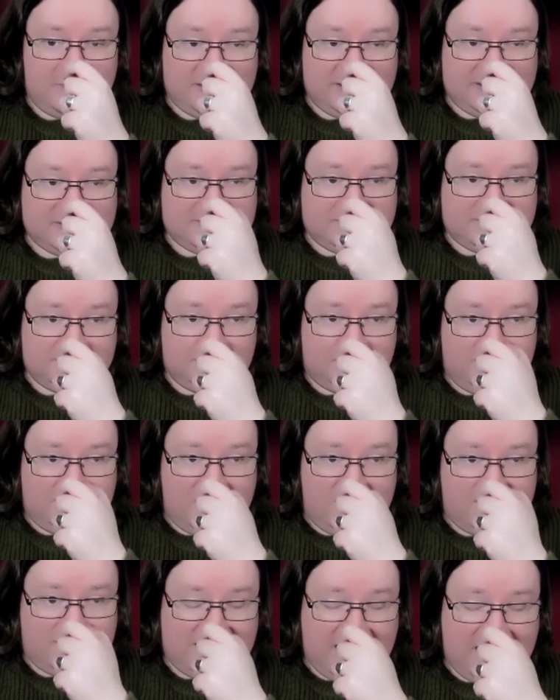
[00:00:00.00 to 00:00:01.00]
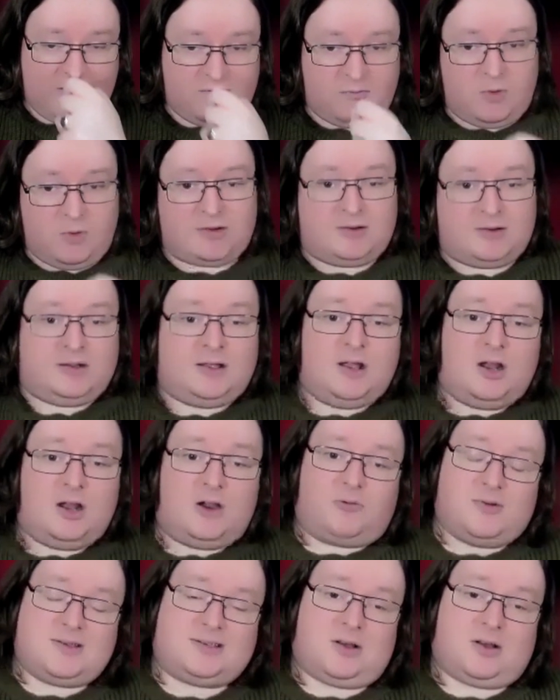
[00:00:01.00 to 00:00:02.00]
because we only have one
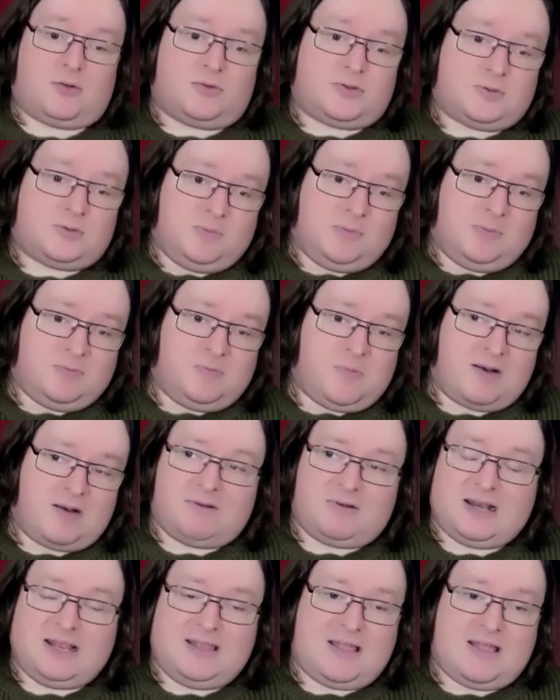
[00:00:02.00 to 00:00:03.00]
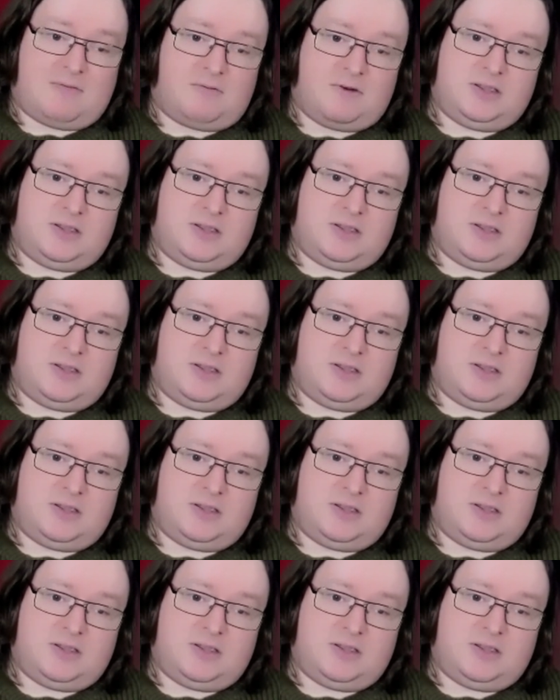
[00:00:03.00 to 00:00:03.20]
result when really there